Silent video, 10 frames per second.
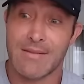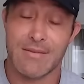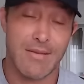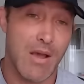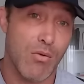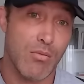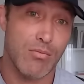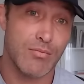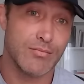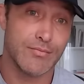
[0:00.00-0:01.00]
That's
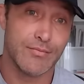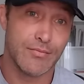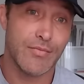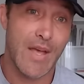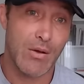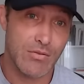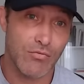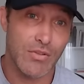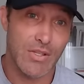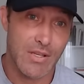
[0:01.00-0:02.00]

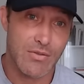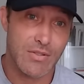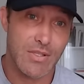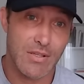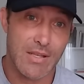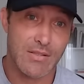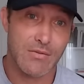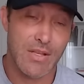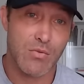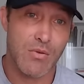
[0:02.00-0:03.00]
really interesting.
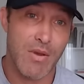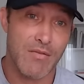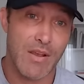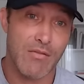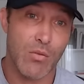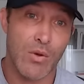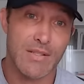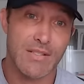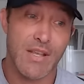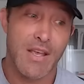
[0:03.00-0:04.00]
That's one of my favorite
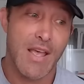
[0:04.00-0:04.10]
ones.